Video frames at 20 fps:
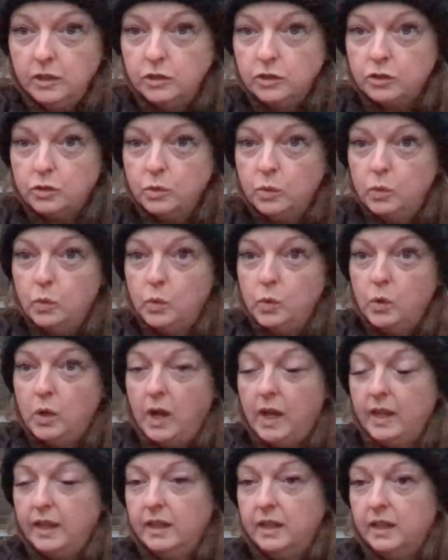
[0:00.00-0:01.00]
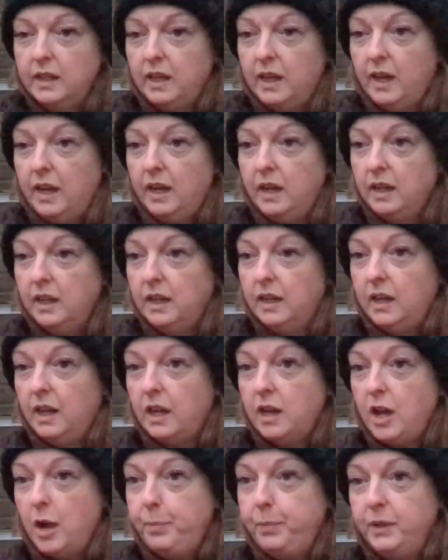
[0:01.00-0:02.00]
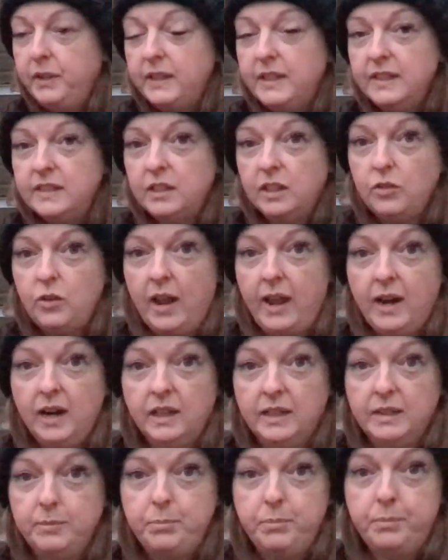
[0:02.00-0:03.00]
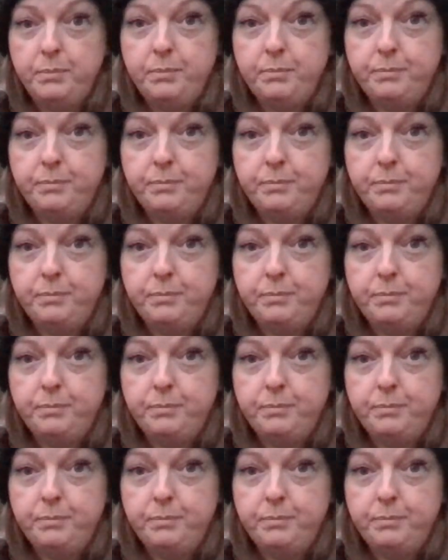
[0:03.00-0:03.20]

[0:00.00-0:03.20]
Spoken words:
So a couple of these are early